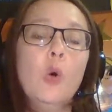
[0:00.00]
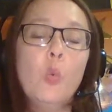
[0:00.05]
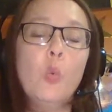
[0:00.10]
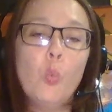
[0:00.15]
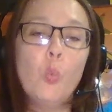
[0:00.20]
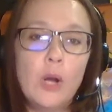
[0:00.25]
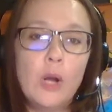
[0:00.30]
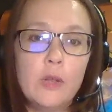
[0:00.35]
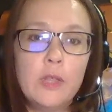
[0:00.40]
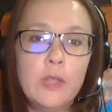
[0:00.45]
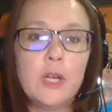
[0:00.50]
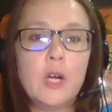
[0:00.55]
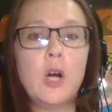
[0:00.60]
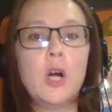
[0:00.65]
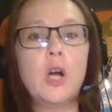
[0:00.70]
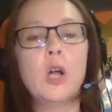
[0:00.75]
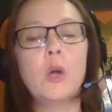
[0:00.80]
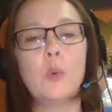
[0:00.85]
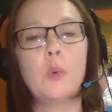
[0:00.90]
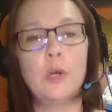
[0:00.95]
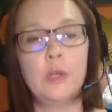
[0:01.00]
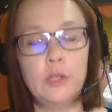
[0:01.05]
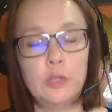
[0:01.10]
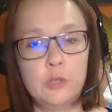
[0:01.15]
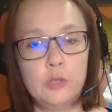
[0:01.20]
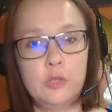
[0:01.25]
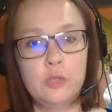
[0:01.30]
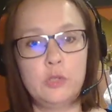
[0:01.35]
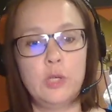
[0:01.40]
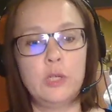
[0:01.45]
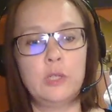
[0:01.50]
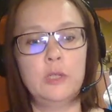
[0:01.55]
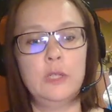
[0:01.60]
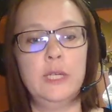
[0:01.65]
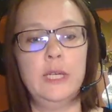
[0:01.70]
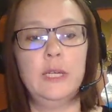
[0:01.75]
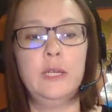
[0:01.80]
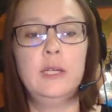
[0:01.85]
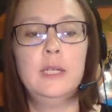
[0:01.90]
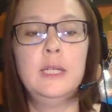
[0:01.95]
where they are, where they're
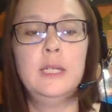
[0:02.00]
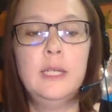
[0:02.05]
struggling,